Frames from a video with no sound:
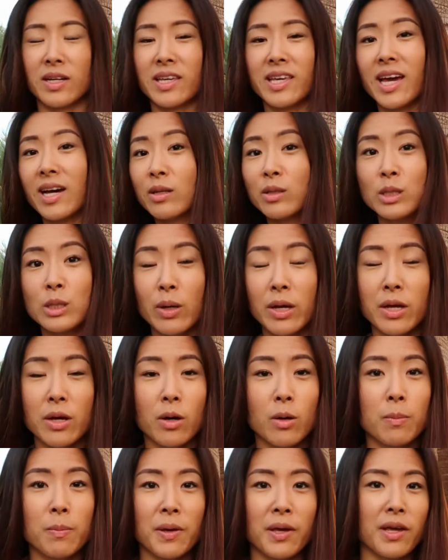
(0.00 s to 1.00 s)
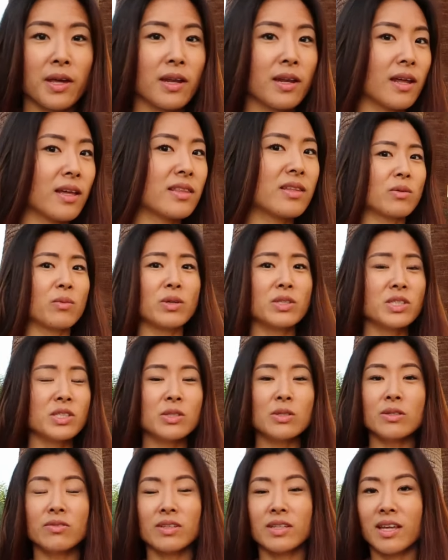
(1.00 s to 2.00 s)
account do I open? And then once
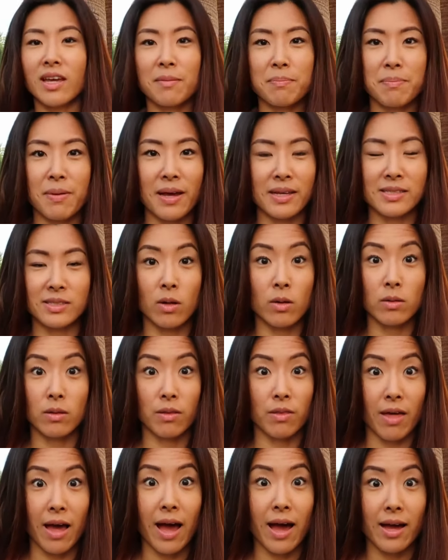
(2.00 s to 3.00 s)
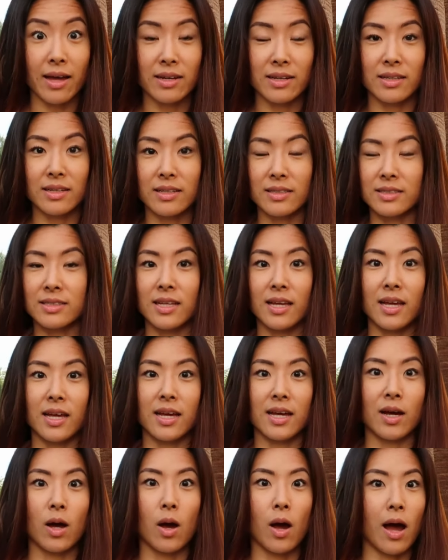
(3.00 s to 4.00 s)
you even get past all of that, it's
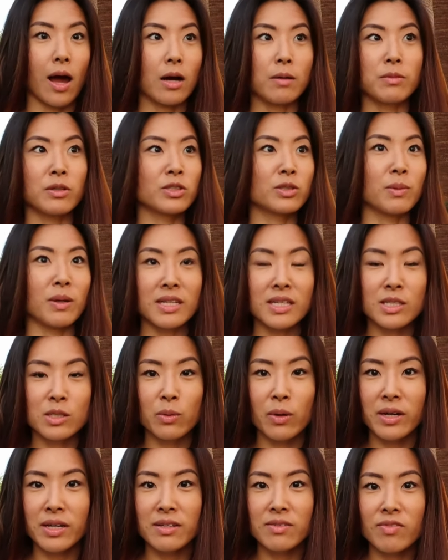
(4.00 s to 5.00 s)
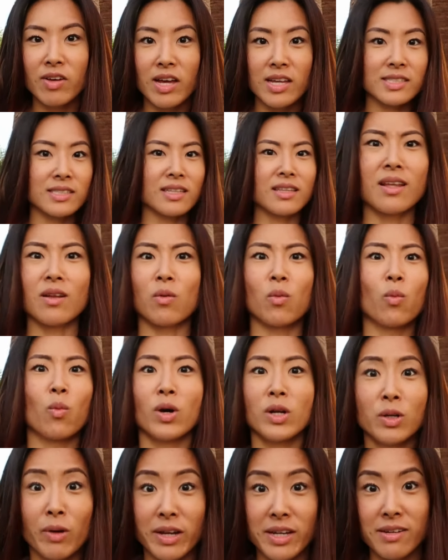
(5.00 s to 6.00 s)
like, how much money do I invest? And then
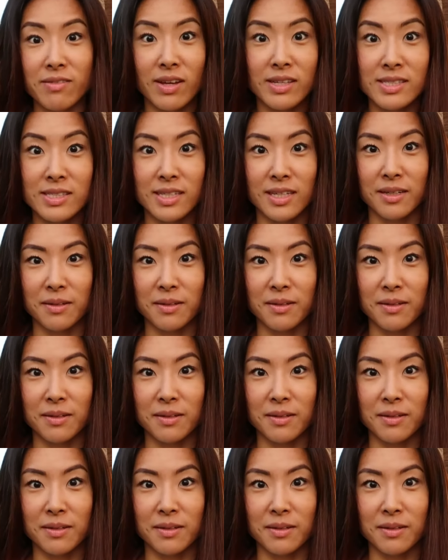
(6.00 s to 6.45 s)
what do I invest